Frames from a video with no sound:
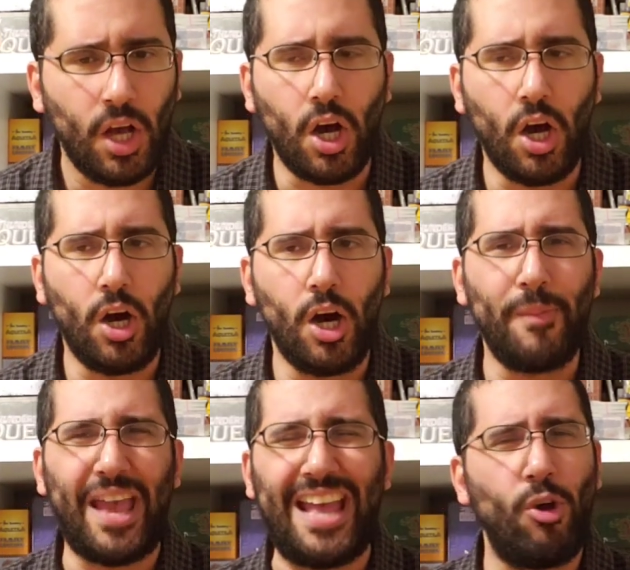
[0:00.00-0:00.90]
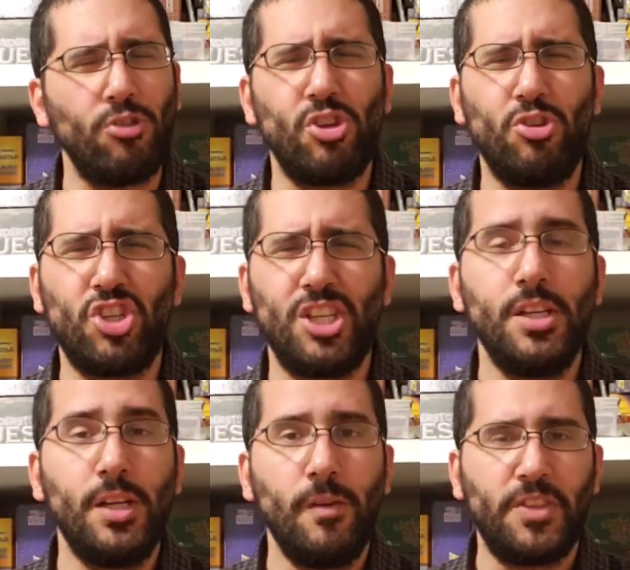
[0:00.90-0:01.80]
um, and also
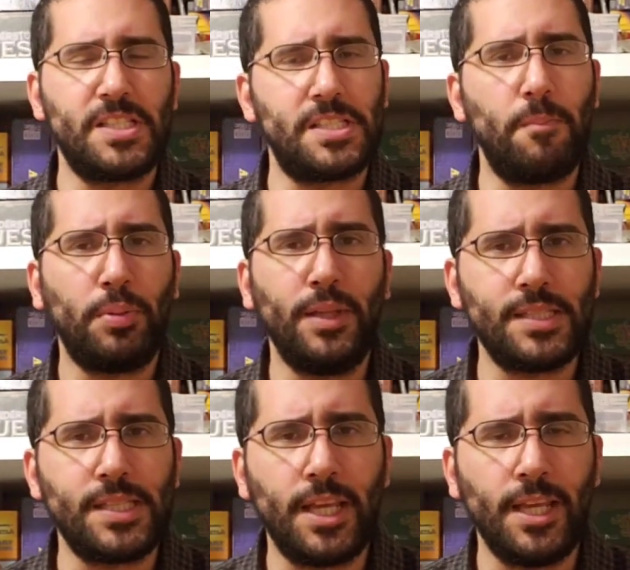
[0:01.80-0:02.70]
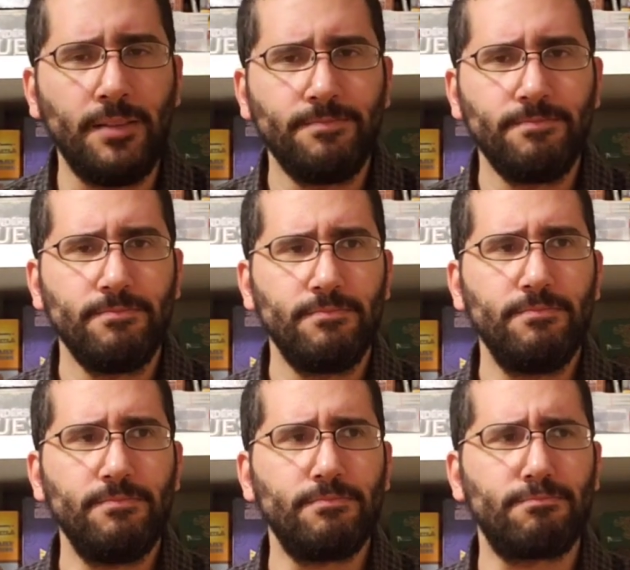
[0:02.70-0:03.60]
just the simplicity
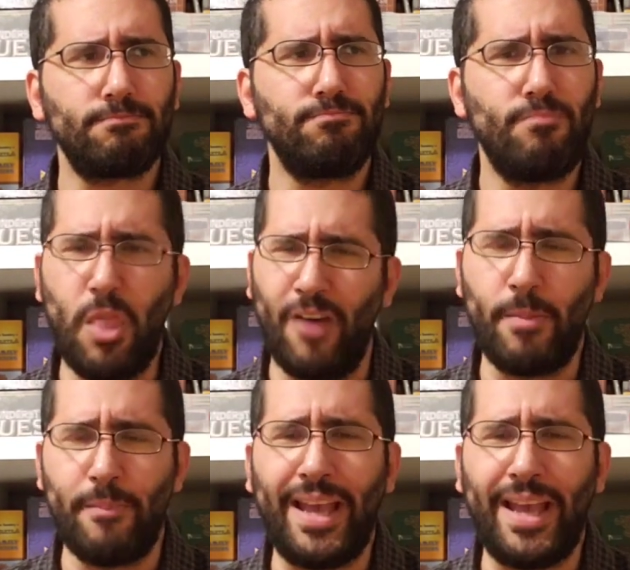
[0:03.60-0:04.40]
of the